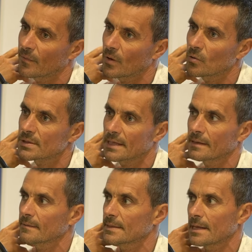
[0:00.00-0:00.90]

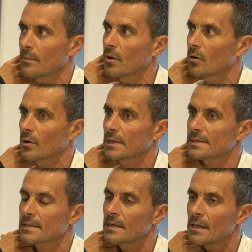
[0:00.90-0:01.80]
losing some
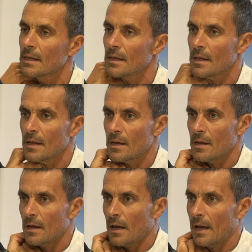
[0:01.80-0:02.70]
corals
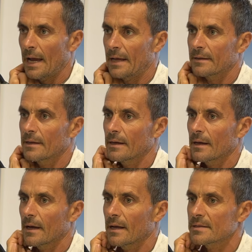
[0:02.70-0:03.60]
and
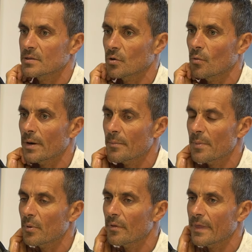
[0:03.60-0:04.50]
uh, and so when
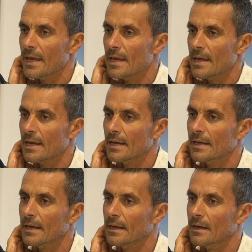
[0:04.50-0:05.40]
people they
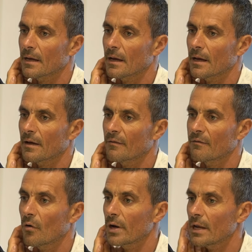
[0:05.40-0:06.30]
uh,
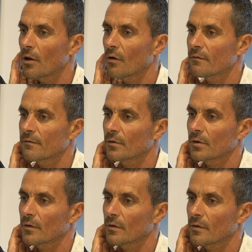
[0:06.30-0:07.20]
fall in love
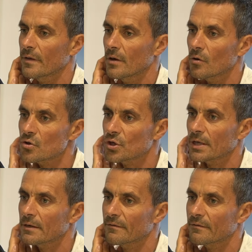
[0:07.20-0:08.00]
for the ocean